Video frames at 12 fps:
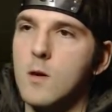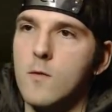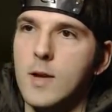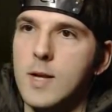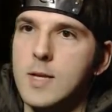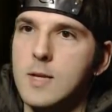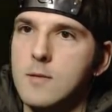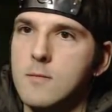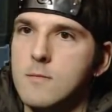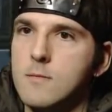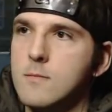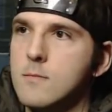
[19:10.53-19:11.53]
Reading.
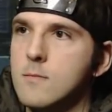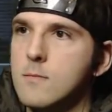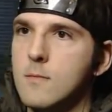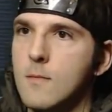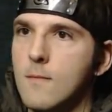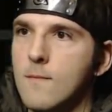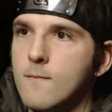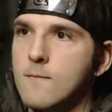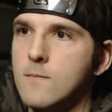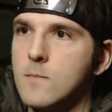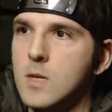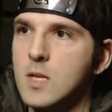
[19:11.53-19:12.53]

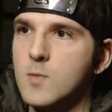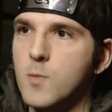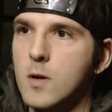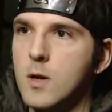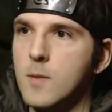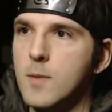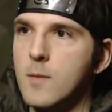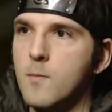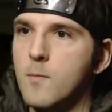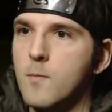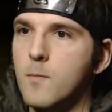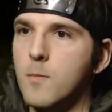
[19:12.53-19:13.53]
There's probably going to be a
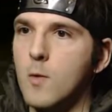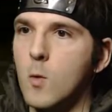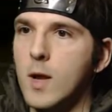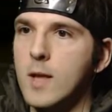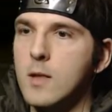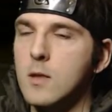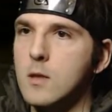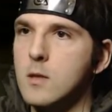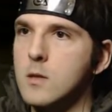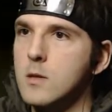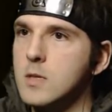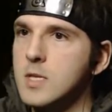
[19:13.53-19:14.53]
point.
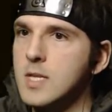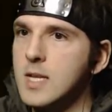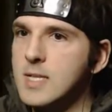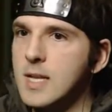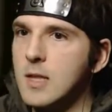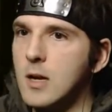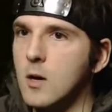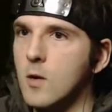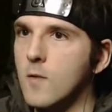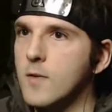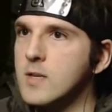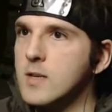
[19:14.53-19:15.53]
She did say like a
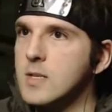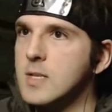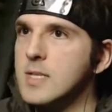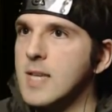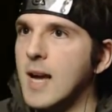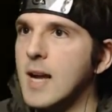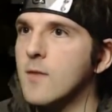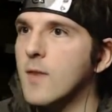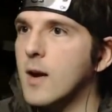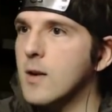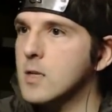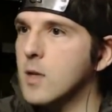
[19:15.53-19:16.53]
lot of these things are scattered
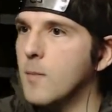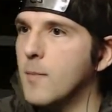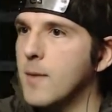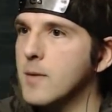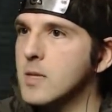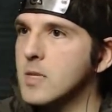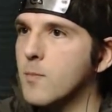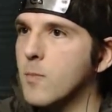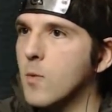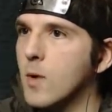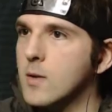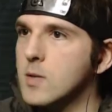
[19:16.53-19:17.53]
around it, so maybe there's a
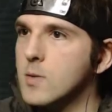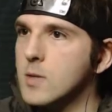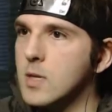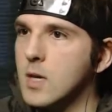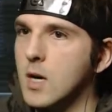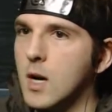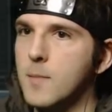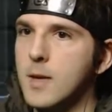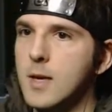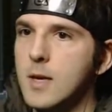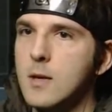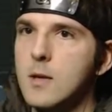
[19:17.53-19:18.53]
point I'm supposed to come
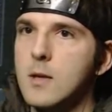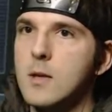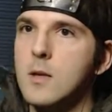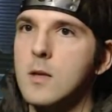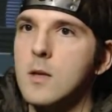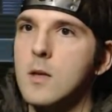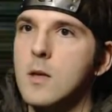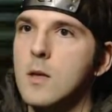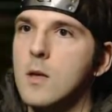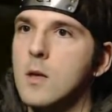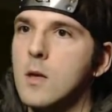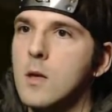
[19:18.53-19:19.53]
here.
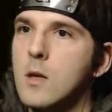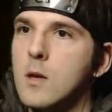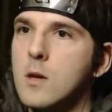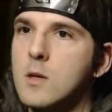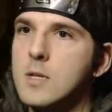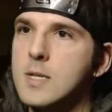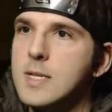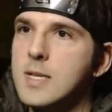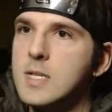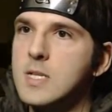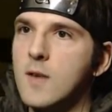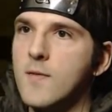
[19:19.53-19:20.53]
Because I
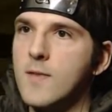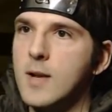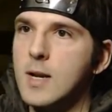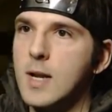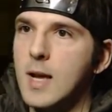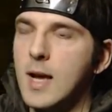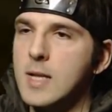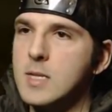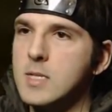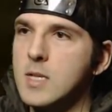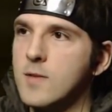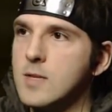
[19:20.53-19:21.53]
see stuff in there, and
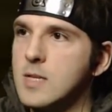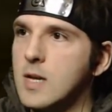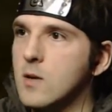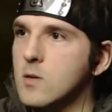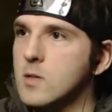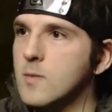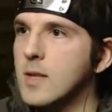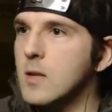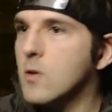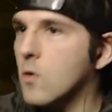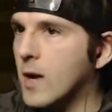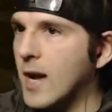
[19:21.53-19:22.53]
something tells, and the
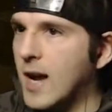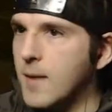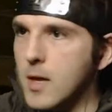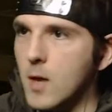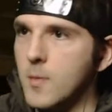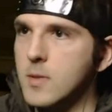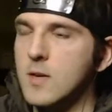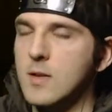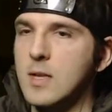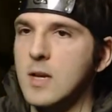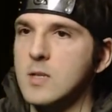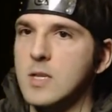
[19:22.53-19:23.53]
door can be open.
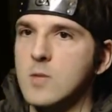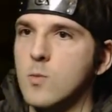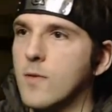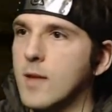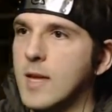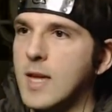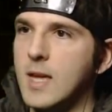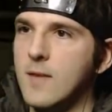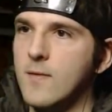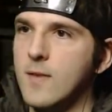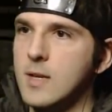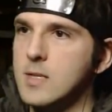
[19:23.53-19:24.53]
Something tells me that's one of the key
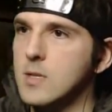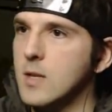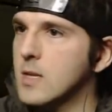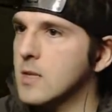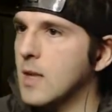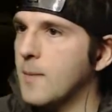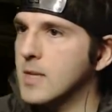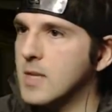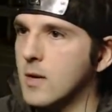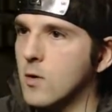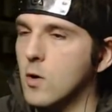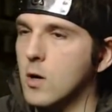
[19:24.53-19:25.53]
things, so that that means
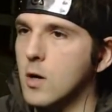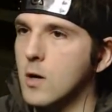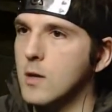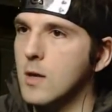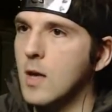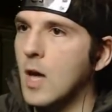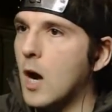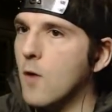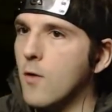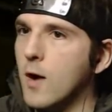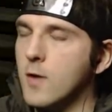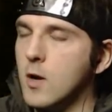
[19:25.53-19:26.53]
I gotta go.
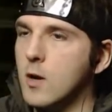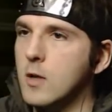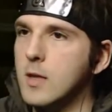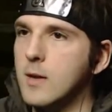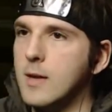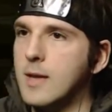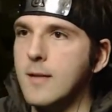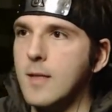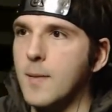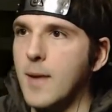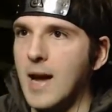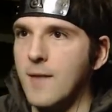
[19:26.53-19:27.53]
I'd rather go the,
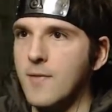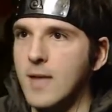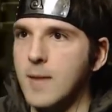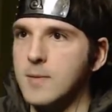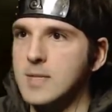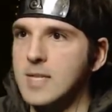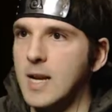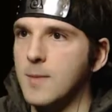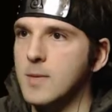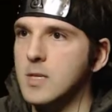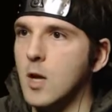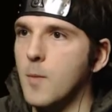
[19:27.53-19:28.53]
the path the game is
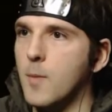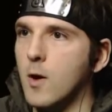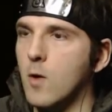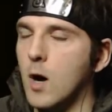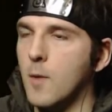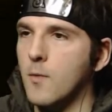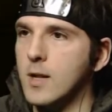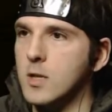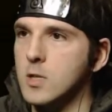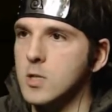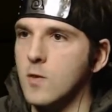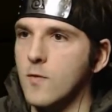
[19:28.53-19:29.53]
telling me to go, but I'll upgrade
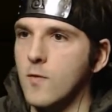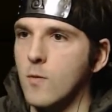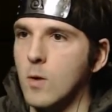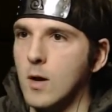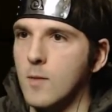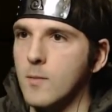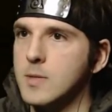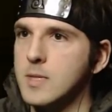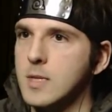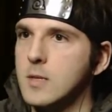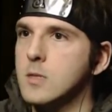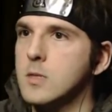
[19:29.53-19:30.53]
the suit for one hundred
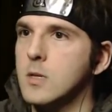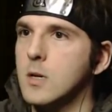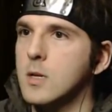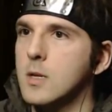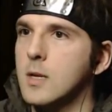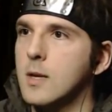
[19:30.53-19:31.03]
percent certainly.